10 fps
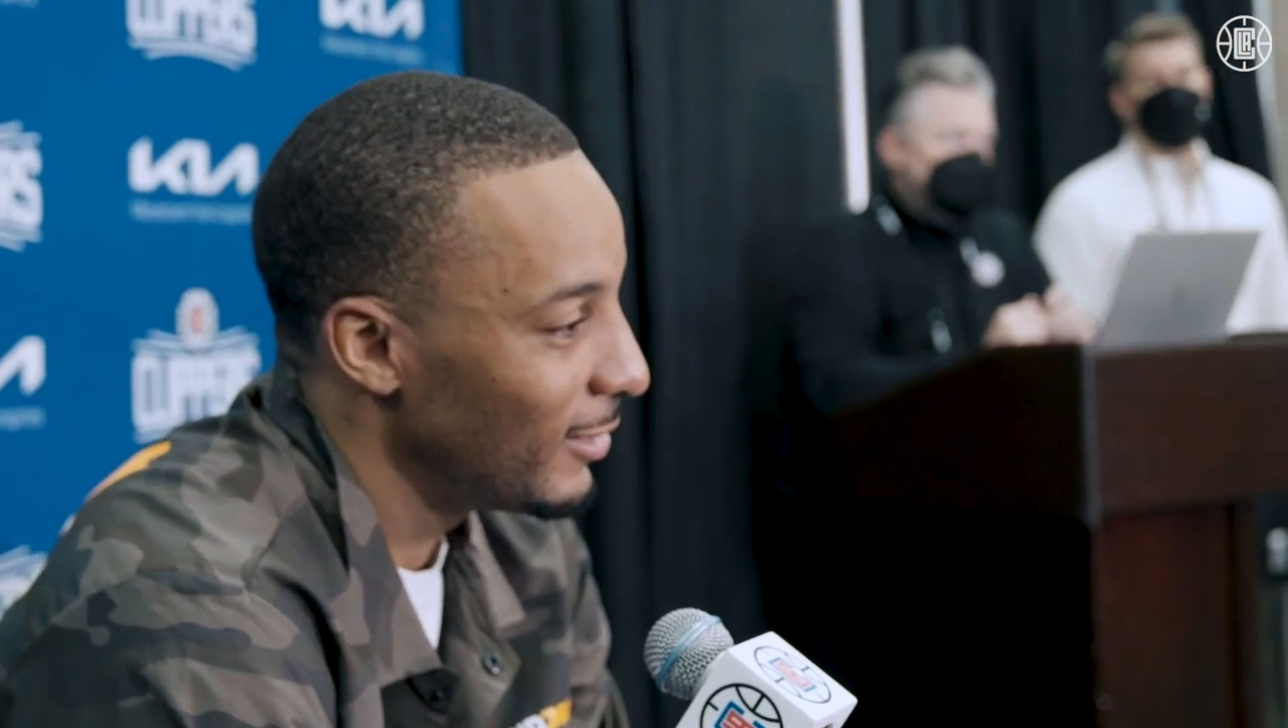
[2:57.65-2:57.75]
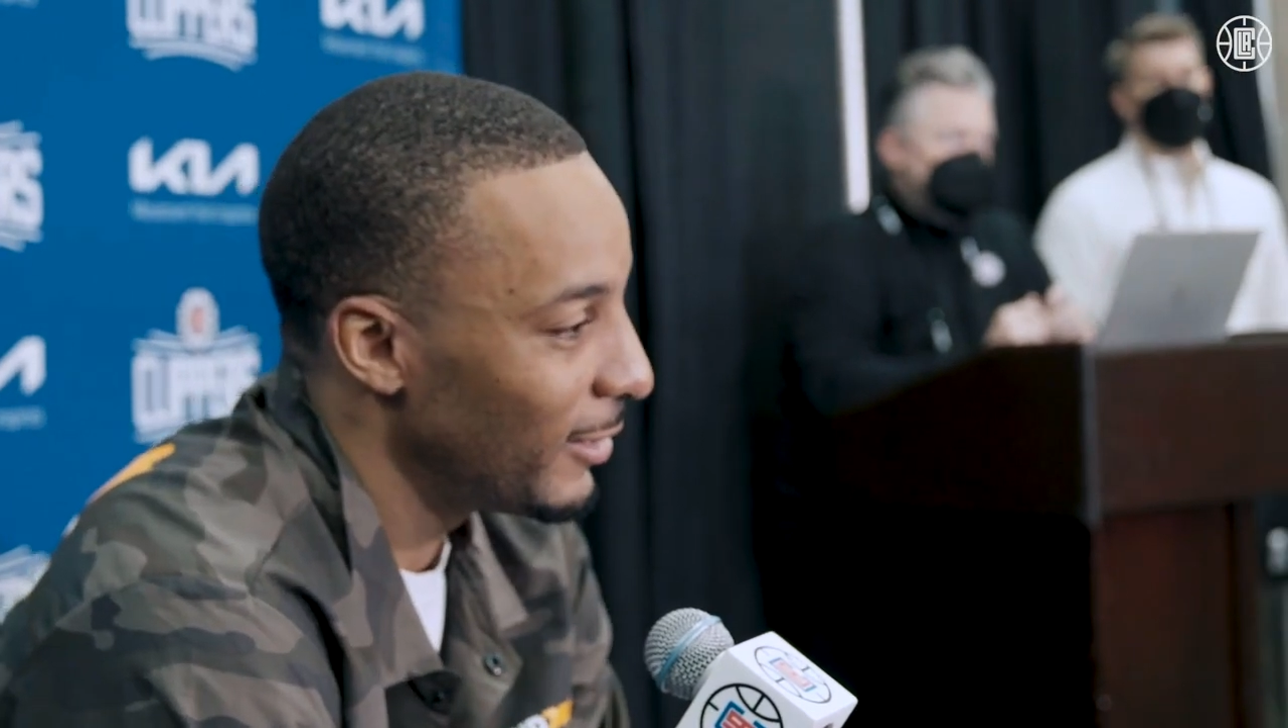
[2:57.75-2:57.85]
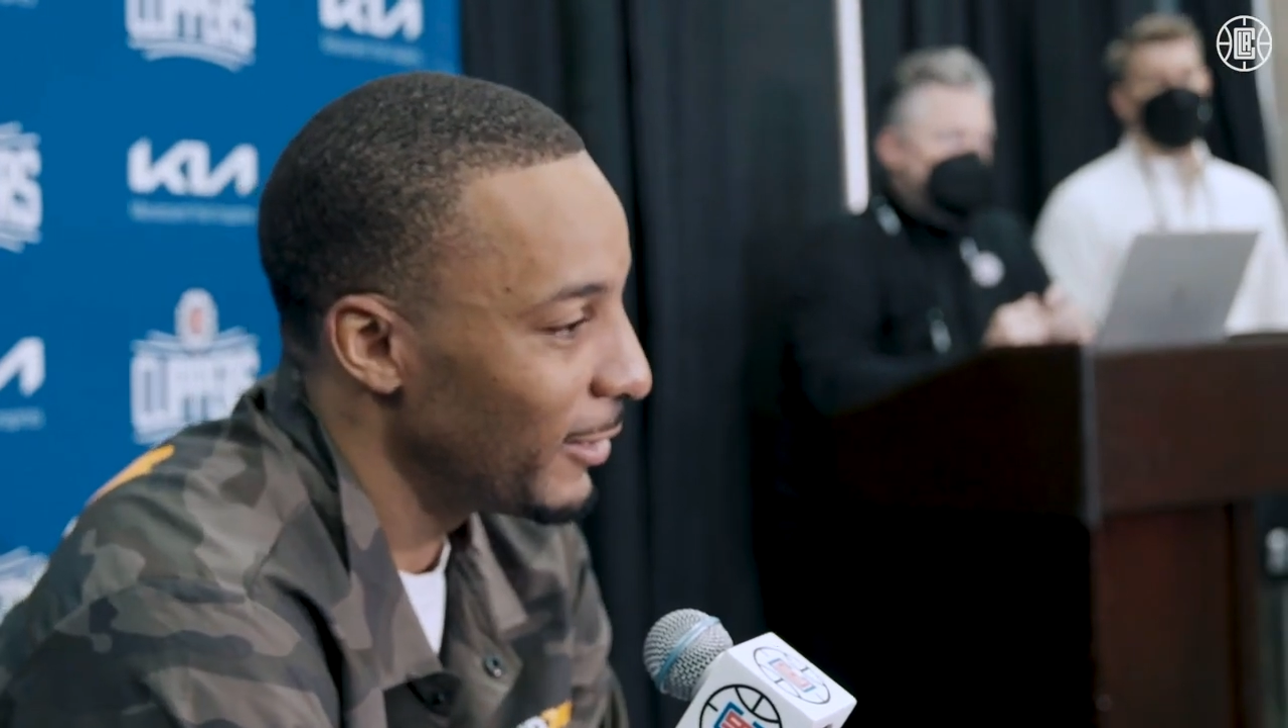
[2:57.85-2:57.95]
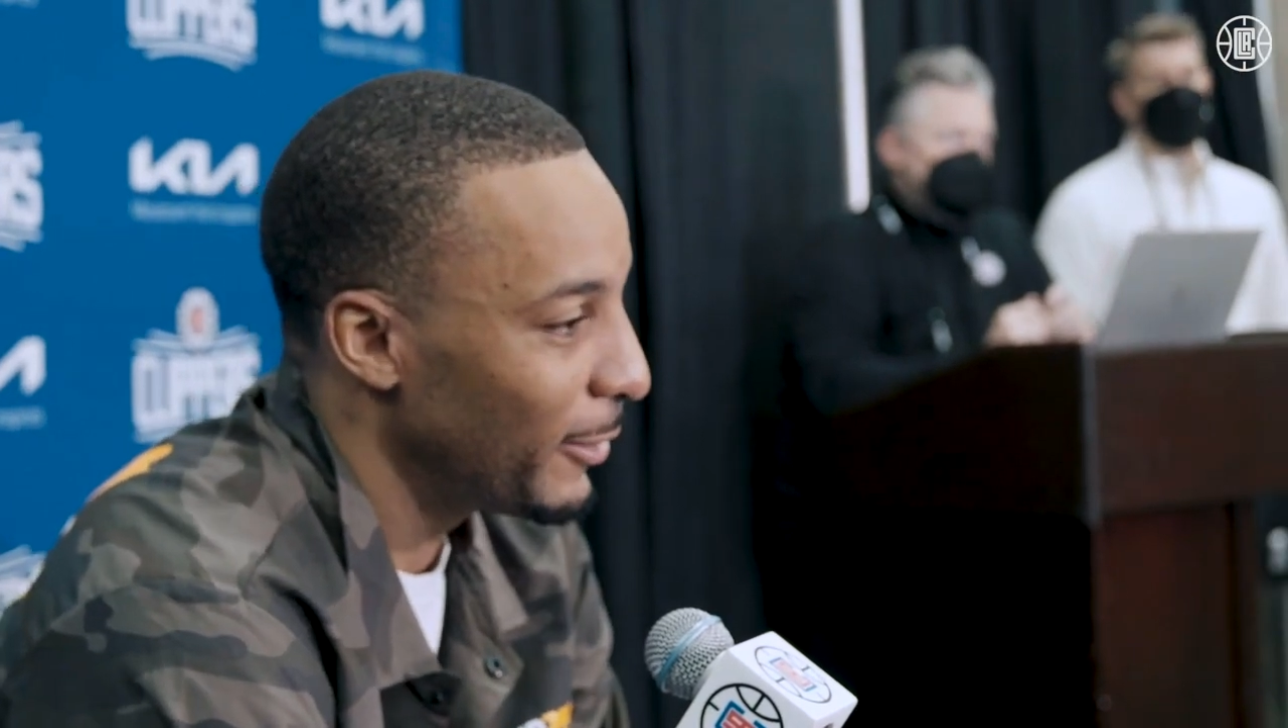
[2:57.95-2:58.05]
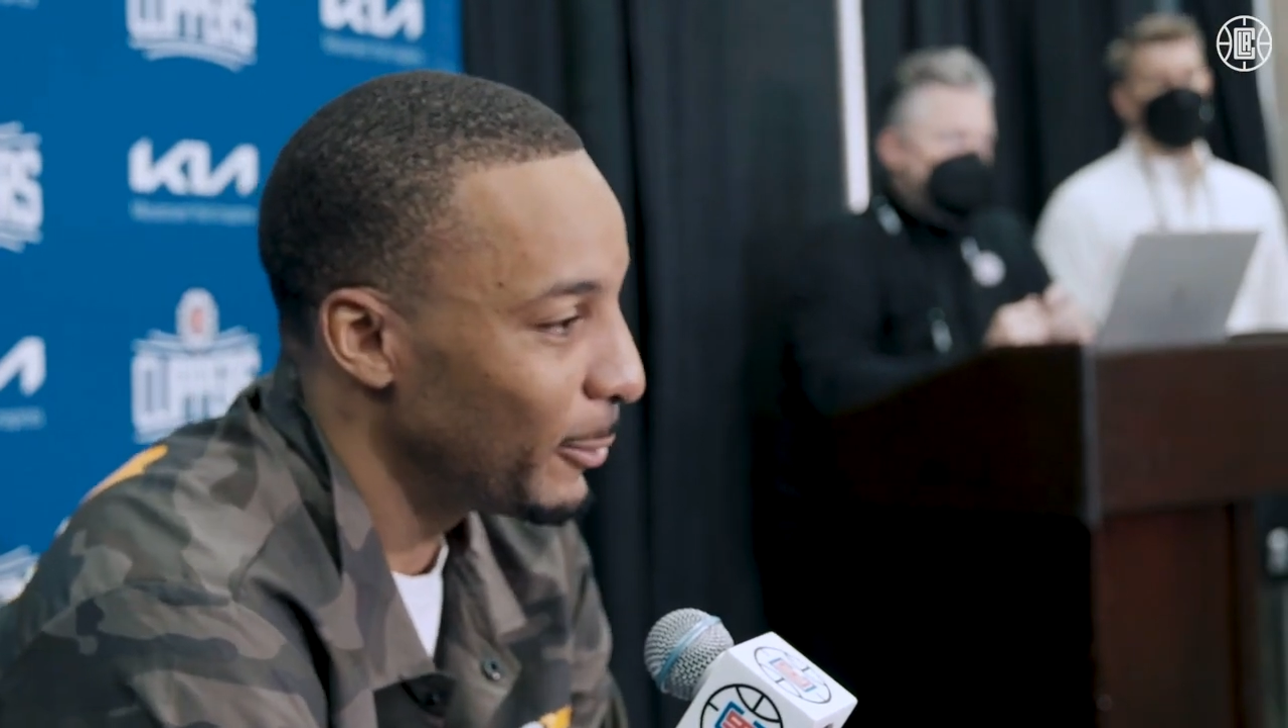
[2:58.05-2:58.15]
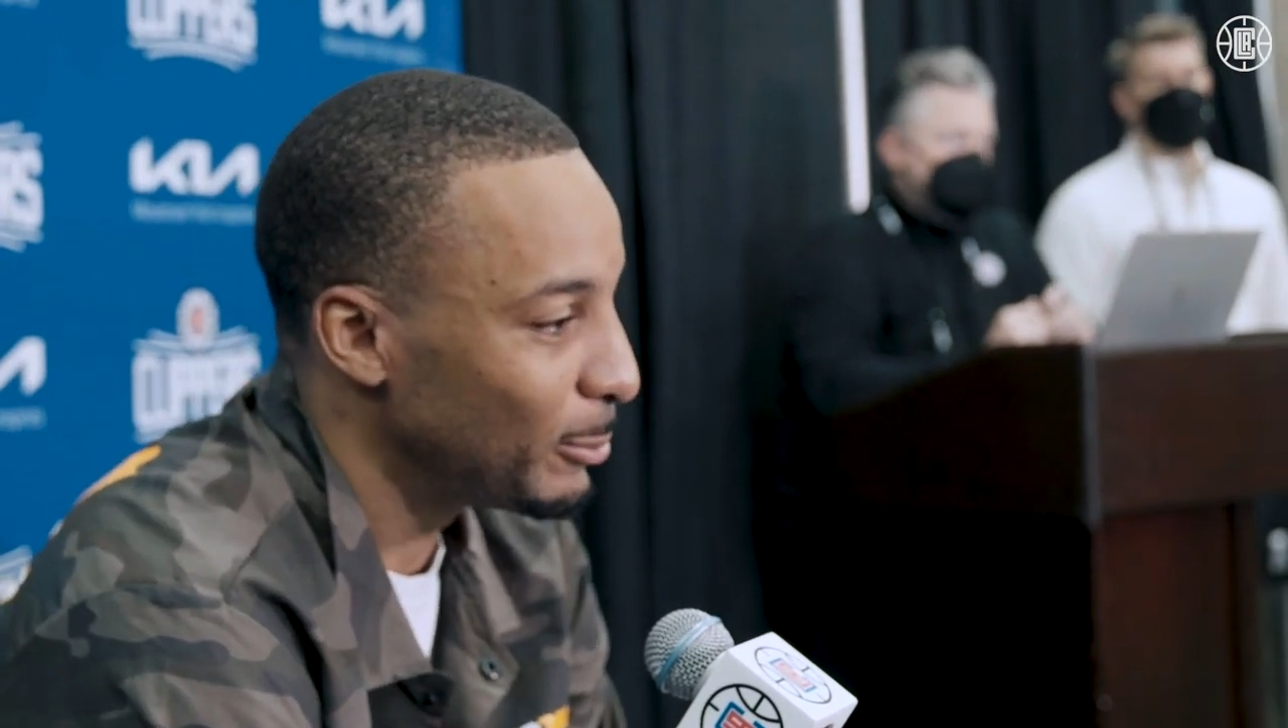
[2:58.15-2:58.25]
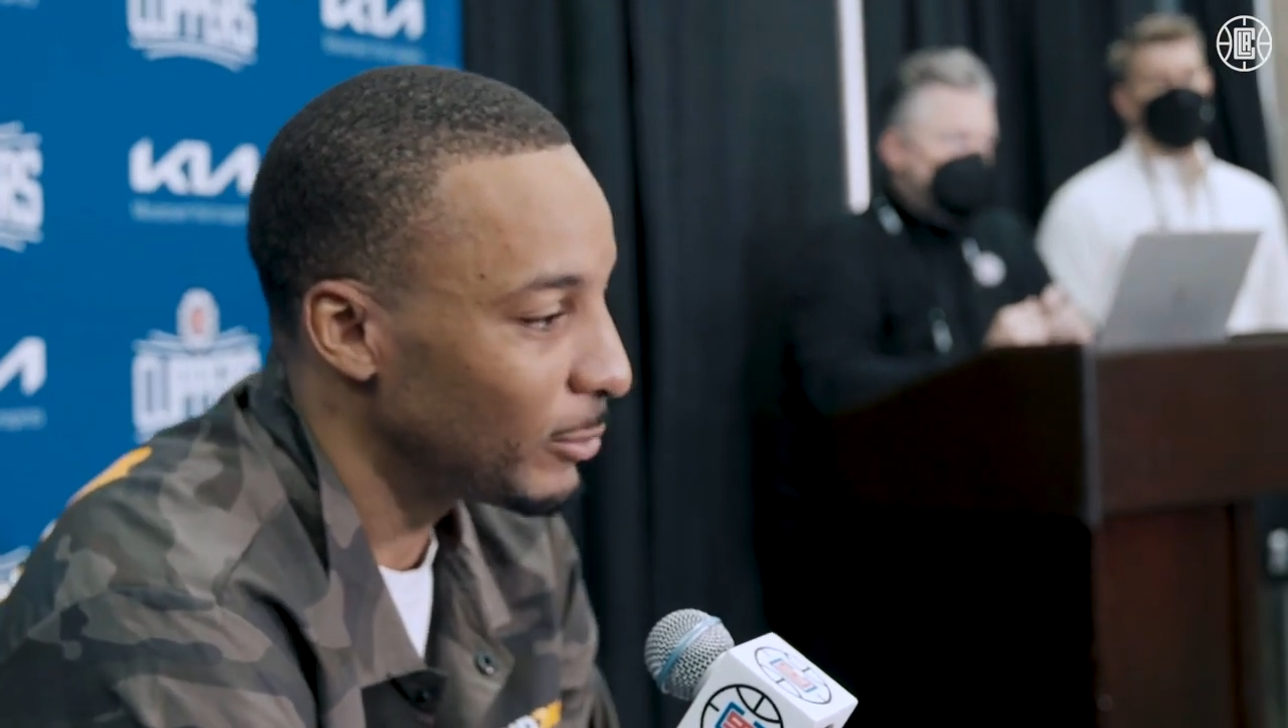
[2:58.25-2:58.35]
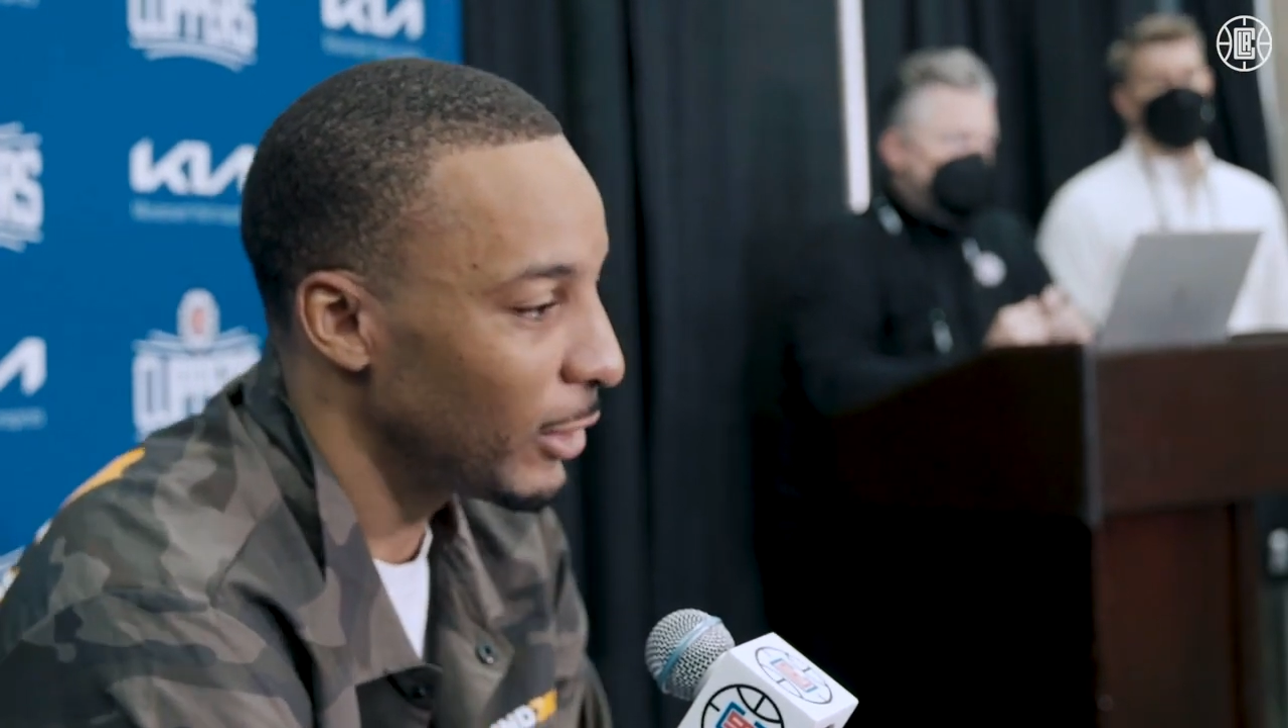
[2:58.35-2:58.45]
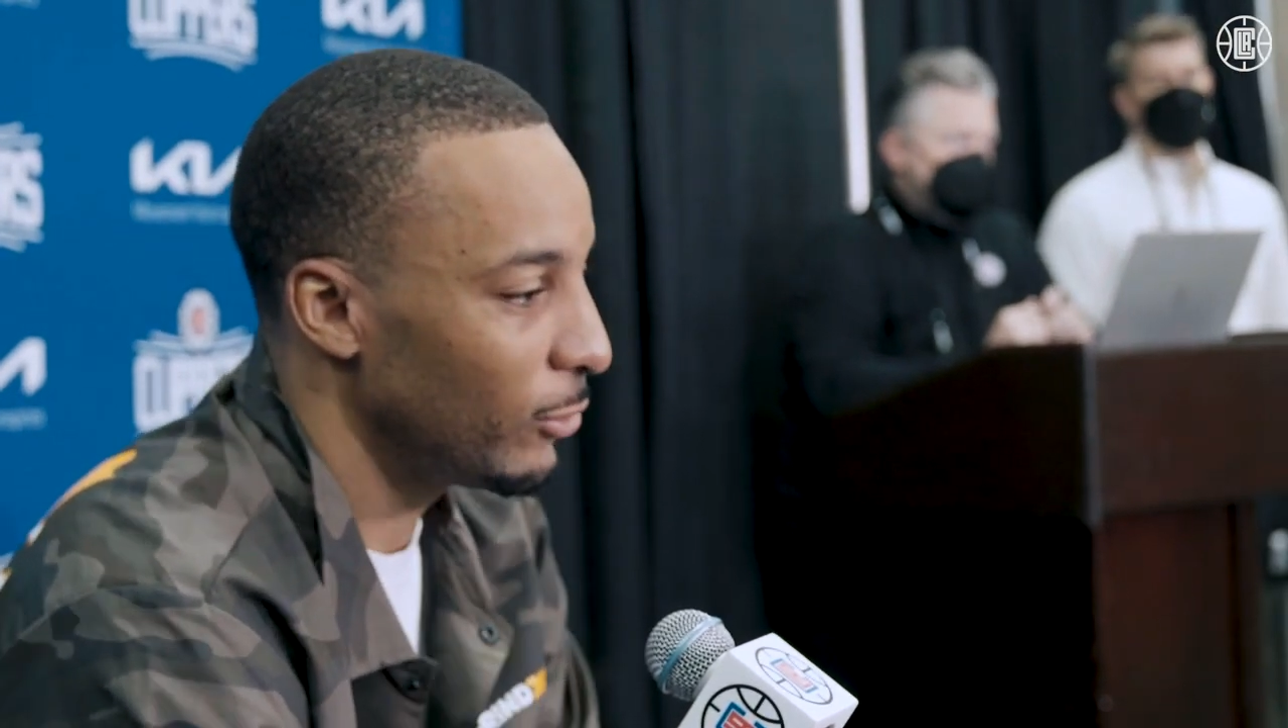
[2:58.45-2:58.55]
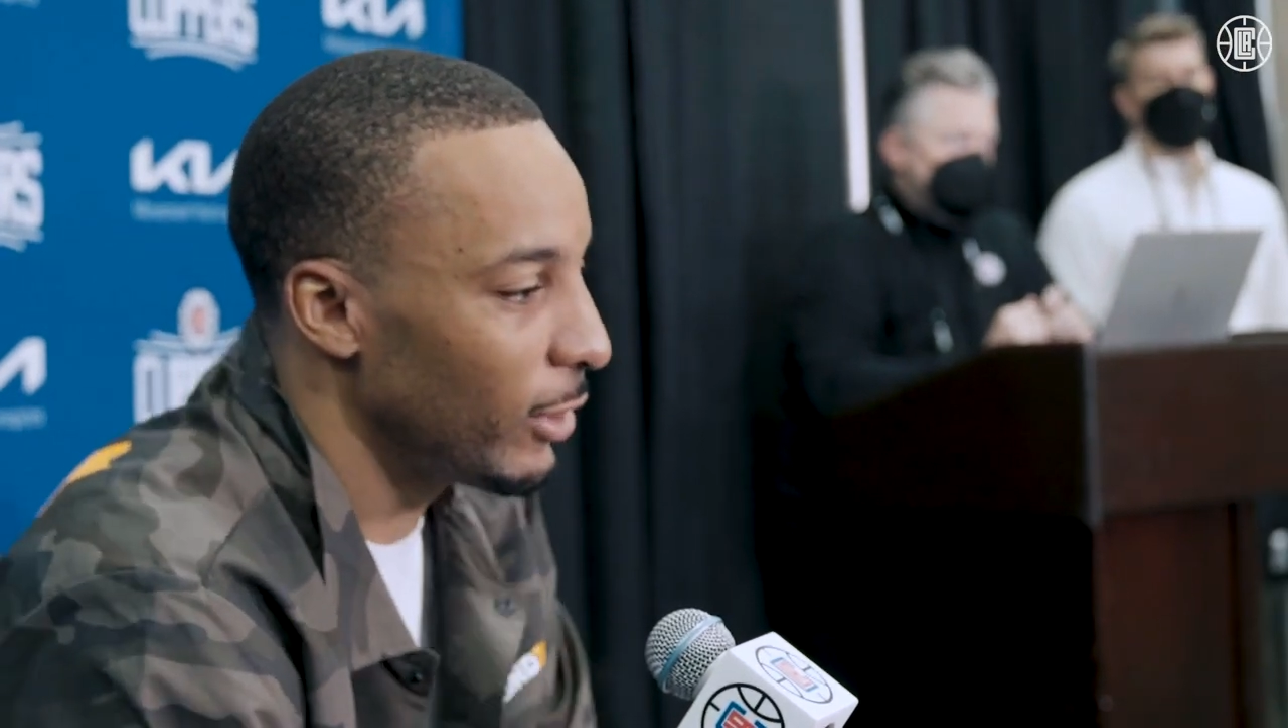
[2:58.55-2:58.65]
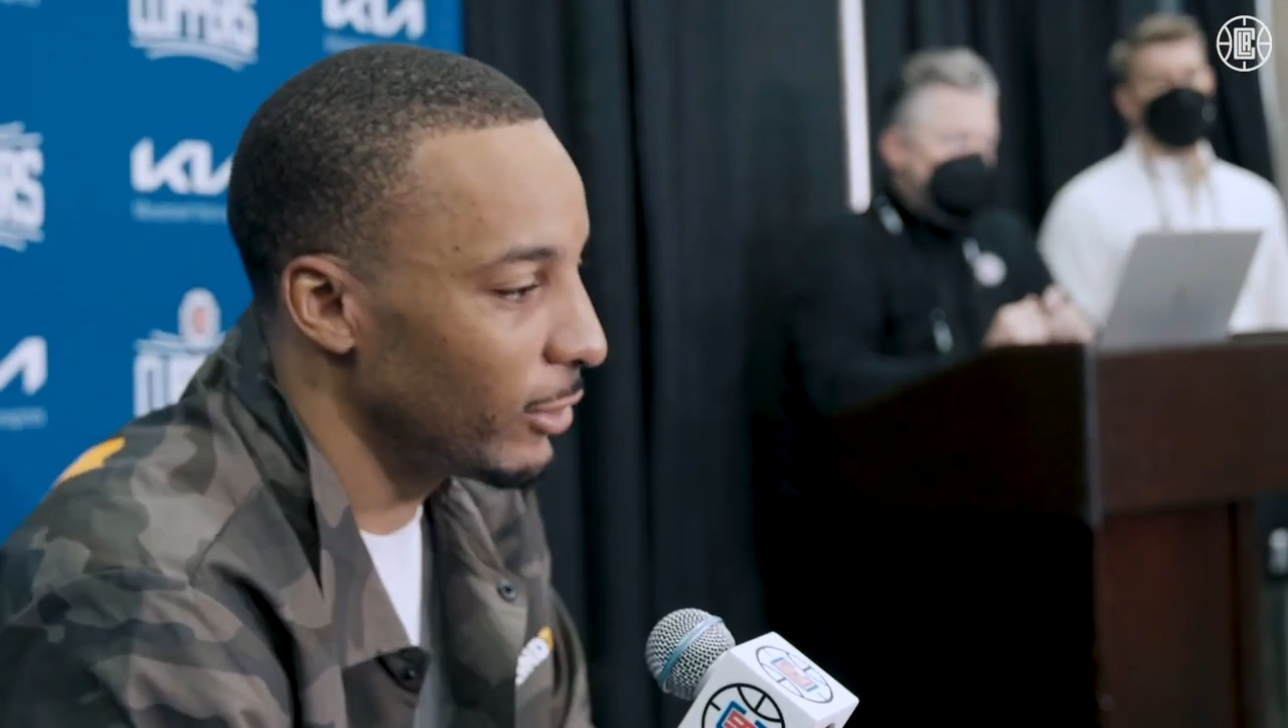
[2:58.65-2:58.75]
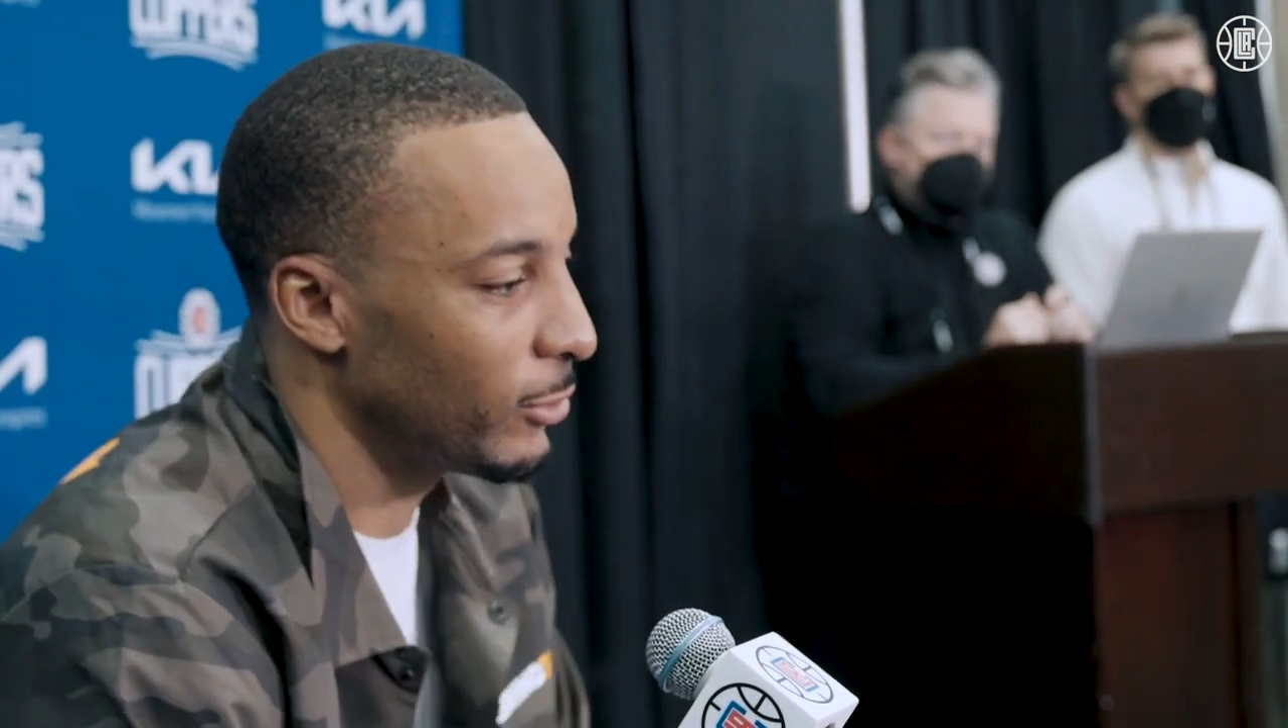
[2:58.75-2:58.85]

I knew that